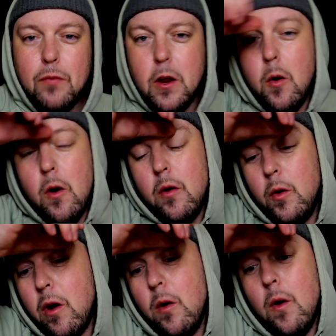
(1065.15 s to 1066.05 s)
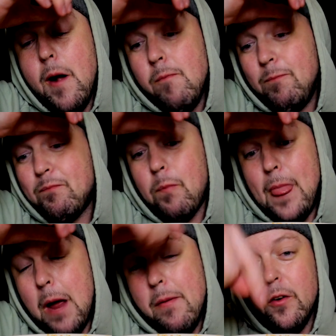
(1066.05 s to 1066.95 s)
You know want why?
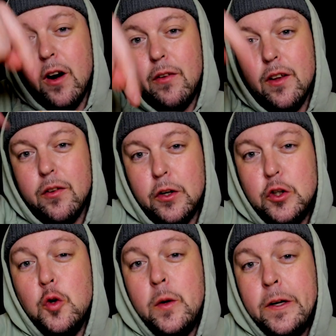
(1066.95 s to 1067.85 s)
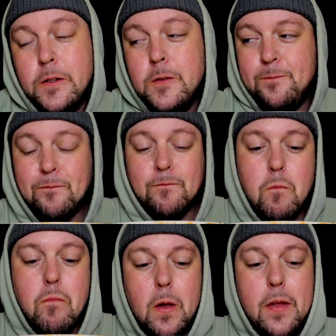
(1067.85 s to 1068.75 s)
I've been craving this for like 2 weeks.
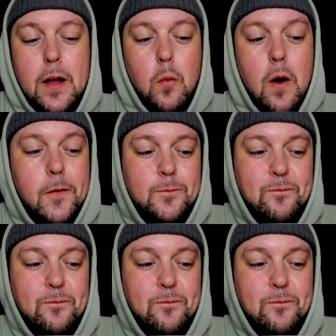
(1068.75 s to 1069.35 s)
That's why.